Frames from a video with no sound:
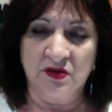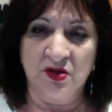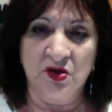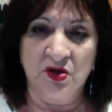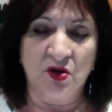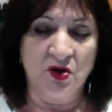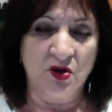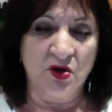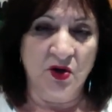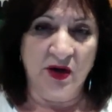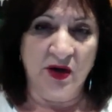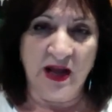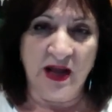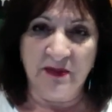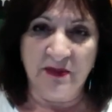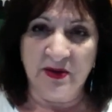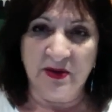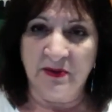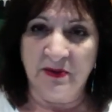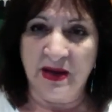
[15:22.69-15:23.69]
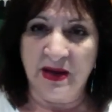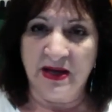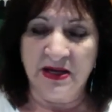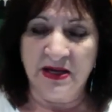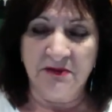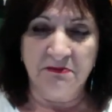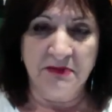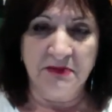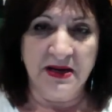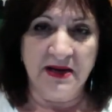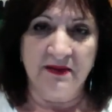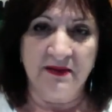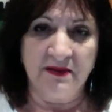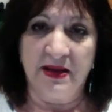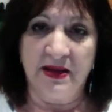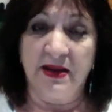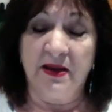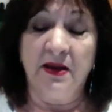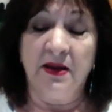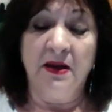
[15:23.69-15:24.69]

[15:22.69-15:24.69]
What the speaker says: not happy about him being there,